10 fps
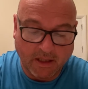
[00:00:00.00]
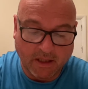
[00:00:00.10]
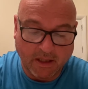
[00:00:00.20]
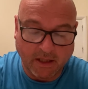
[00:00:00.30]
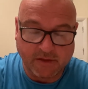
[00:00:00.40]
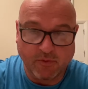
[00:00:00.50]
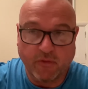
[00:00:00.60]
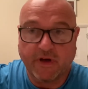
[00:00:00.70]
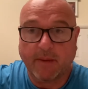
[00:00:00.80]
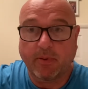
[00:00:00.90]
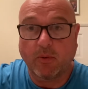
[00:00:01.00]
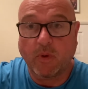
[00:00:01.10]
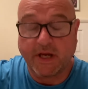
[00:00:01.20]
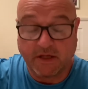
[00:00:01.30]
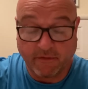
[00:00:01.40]
He's moving up a
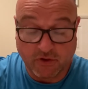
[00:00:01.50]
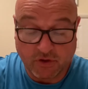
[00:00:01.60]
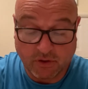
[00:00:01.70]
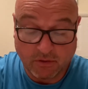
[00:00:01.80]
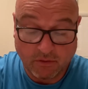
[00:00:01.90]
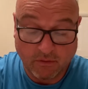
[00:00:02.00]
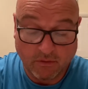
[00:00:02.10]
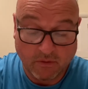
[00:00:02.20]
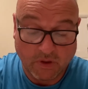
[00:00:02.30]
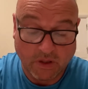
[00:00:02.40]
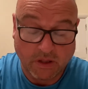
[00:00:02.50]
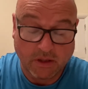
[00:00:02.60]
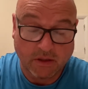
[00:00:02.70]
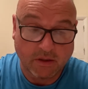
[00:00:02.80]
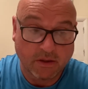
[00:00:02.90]
weight division
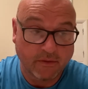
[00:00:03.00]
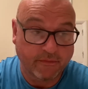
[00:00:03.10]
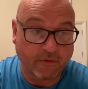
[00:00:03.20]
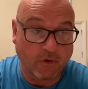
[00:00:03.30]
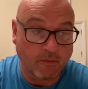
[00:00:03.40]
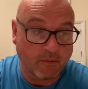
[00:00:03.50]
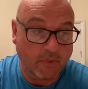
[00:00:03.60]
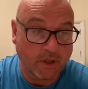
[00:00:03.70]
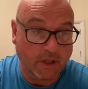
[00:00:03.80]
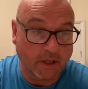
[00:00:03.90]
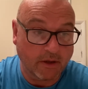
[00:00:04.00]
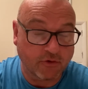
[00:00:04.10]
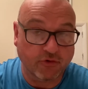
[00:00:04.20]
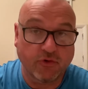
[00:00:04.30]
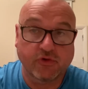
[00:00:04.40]
from
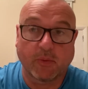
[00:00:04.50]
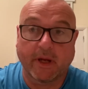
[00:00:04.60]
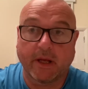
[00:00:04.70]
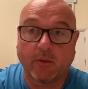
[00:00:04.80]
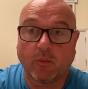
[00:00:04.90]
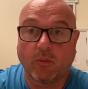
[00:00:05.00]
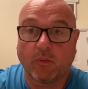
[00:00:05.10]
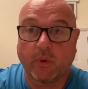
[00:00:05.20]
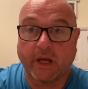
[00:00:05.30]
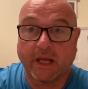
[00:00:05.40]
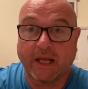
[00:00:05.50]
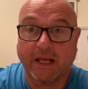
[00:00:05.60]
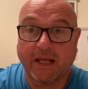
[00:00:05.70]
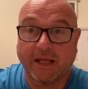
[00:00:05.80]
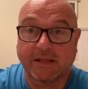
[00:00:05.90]
cruiserweight, where
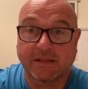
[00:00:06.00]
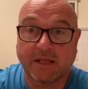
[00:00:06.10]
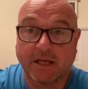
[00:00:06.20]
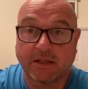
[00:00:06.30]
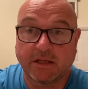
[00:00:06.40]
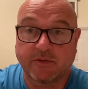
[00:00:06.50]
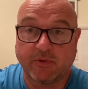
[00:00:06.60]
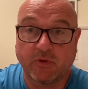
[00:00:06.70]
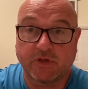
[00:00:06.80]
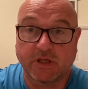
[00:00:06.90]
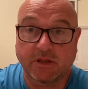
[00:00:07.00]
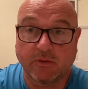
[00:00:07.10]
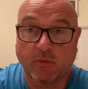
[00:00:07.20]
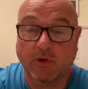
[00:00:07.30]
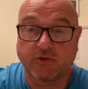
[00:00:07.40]
he is the undisputed
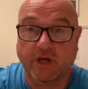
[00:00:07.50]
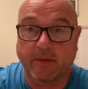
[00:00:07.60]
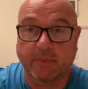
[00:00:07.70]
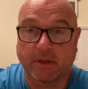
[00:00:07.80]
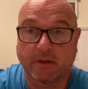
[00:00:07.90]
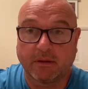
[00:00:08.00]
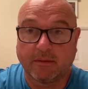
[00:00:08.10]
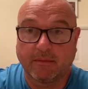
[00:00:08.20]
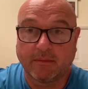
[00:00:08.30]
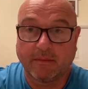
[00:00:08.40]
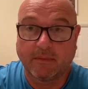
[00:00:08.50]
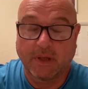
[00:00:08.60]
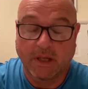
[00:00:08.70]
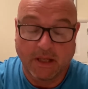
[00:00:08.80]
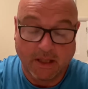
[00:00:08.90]
world champion,
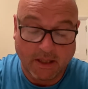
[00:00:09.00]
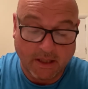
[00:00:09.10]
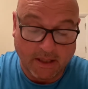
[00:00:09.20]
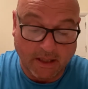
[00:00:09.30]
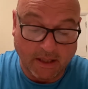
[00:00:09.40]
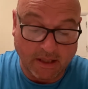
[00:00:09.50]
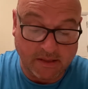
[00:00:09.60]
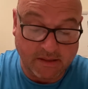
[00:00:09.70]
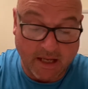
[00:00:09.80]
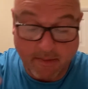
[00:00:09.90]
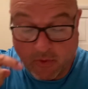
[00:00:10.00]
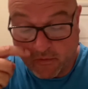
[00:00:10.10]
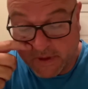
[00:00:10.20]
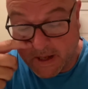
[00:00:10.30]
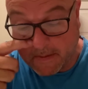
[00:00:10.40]
and he's now
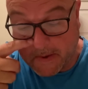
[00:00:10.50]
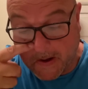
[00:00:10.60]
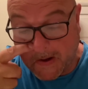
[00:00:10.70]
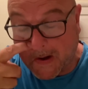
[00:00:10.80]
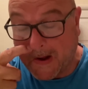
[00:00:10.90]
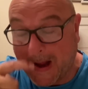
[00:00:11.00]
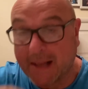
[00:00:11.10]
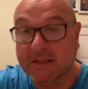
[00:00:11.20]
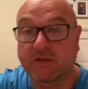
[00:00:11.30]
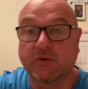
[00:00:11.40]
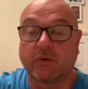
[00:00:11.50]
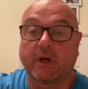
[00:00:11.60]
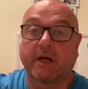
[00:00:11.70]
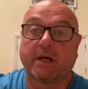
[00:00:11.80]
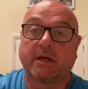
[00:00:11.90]
moving up to
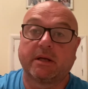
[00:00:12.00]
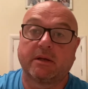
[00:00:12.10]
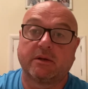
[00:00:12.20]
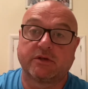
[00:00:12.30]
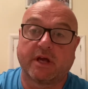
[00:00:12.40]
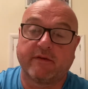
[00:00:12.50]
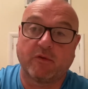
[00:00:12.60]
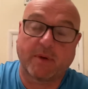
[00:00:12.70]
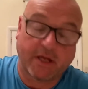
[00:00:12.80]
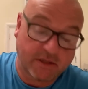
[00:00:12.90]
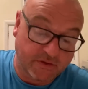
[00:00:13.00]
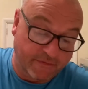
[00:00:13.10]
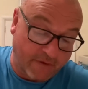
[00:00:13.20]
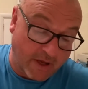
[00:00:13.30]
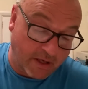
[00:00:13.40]
heavyweight to
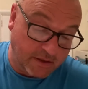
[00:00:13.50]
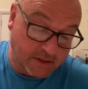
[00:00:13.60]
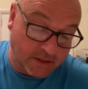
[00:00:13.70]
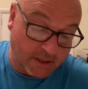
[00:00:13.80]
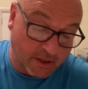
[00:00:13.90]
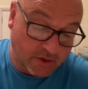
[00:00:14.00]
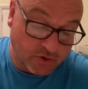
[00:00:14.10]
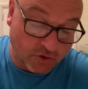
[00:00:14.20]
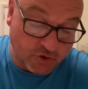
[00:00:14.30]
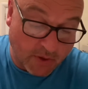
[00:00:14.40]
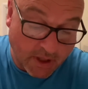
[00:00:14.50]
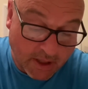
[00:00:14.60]
fight Joshua.